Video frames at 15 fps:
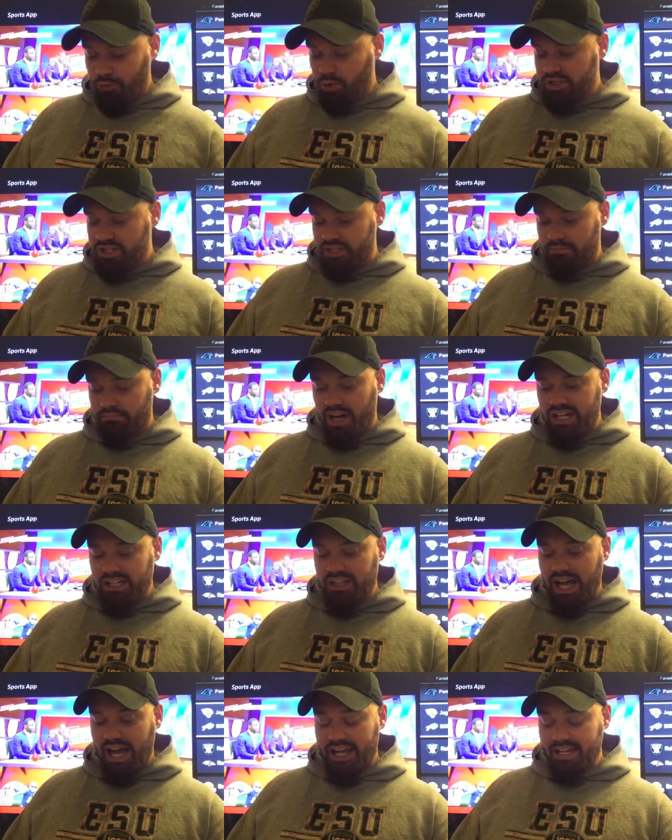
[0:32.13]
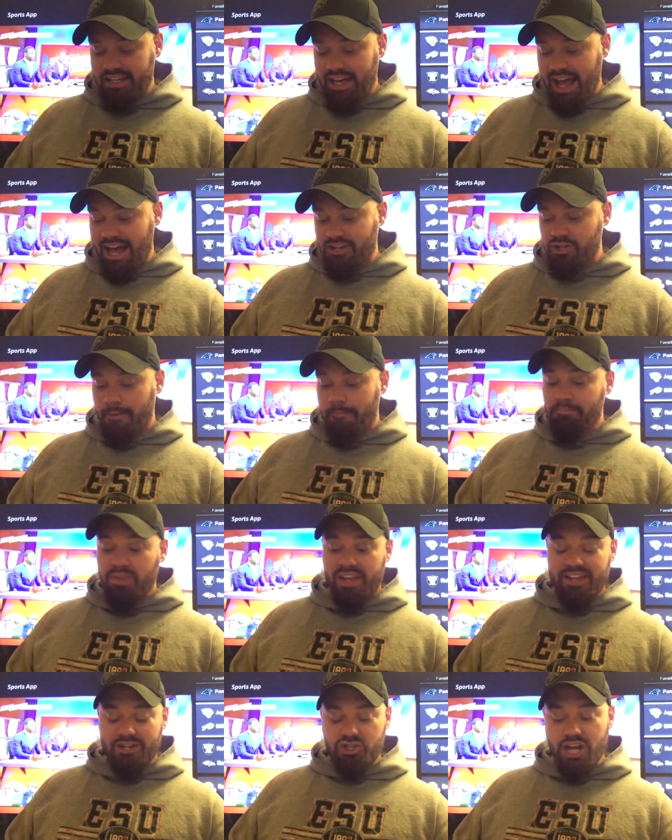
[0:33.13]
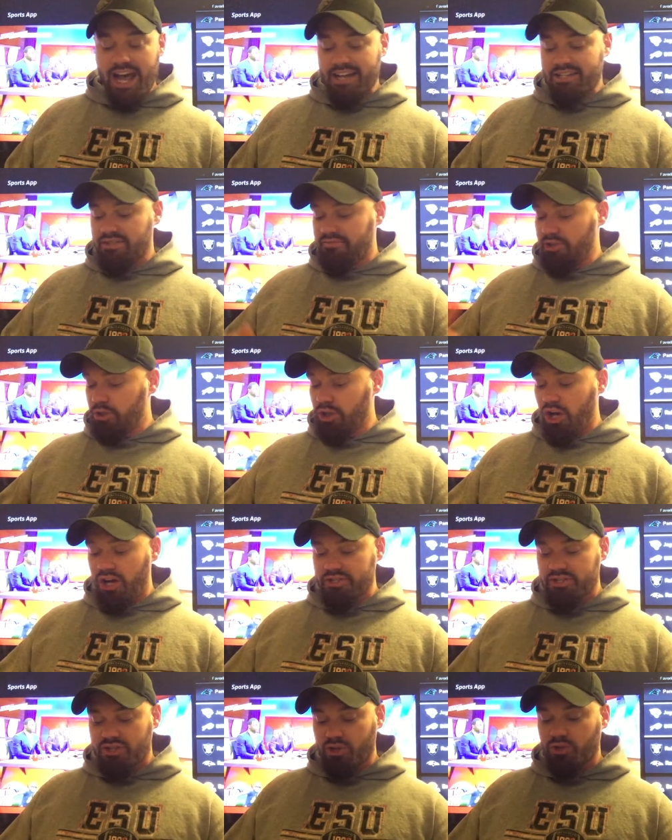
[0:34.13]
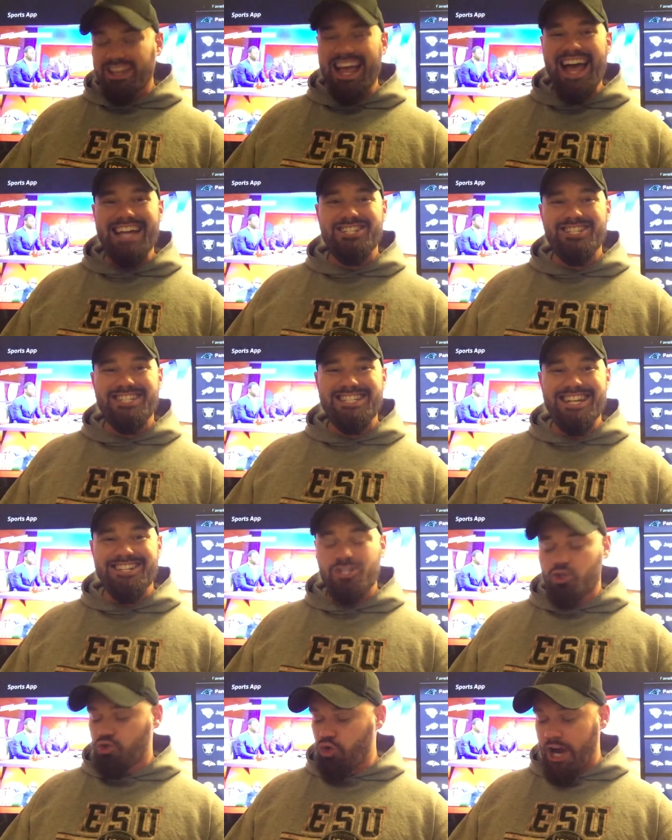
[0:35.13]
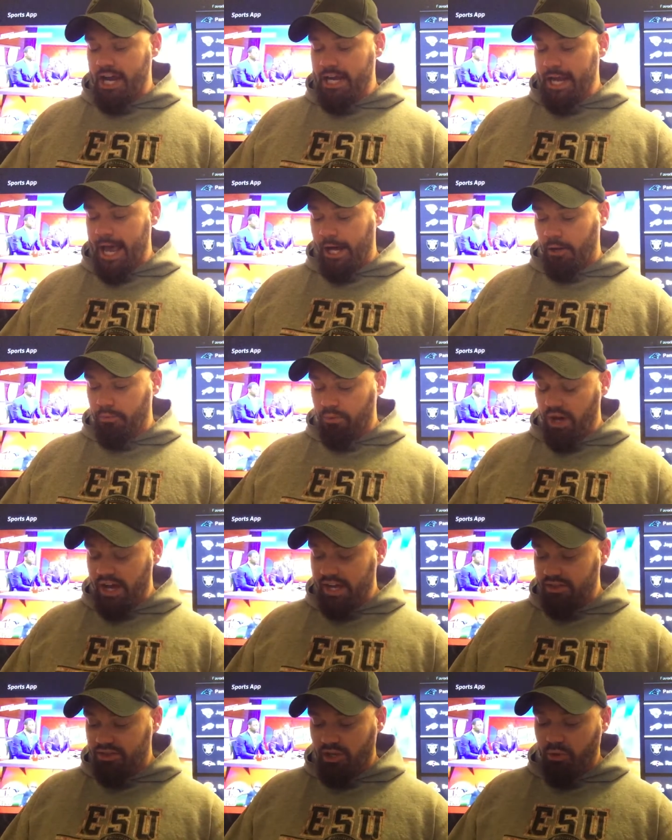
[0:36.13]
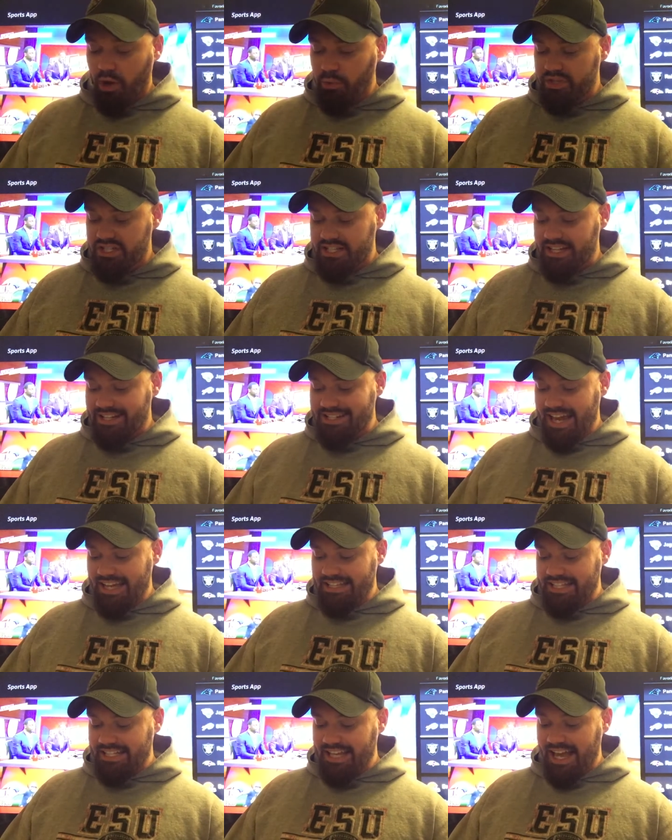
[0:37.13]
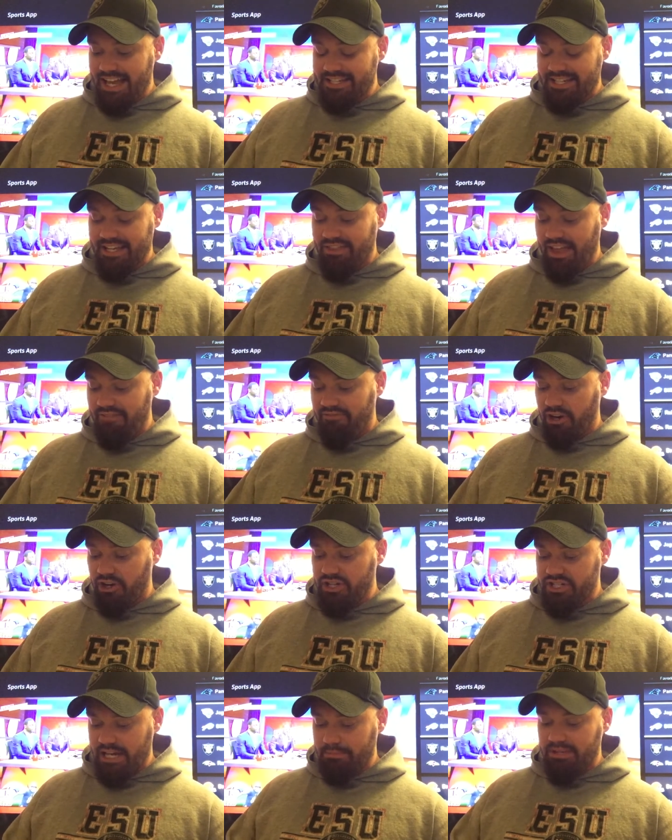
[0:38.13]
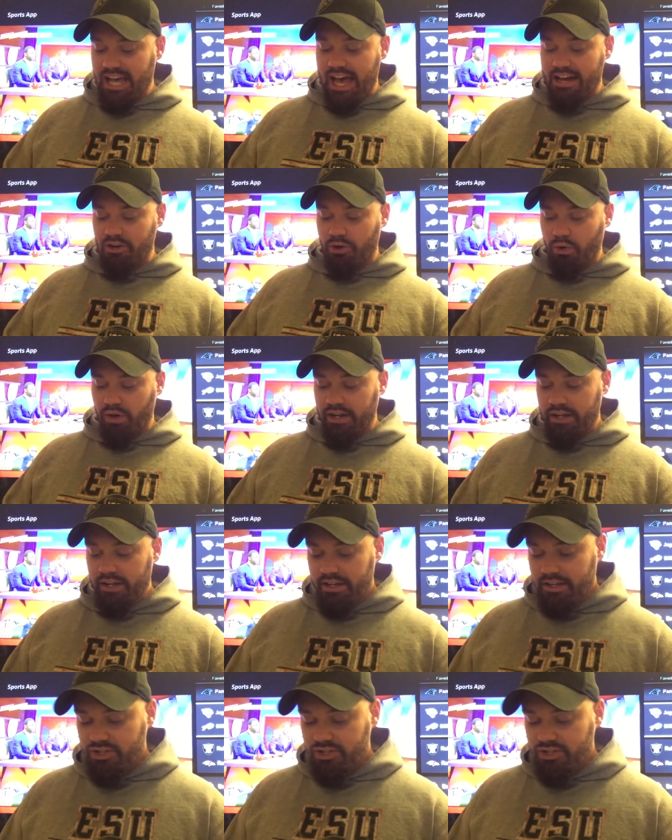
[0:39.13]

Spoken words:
for some moneyline cash. Now, Jacksonville lost their last 6 straight outright. They're 0-6 ATS in that very same category.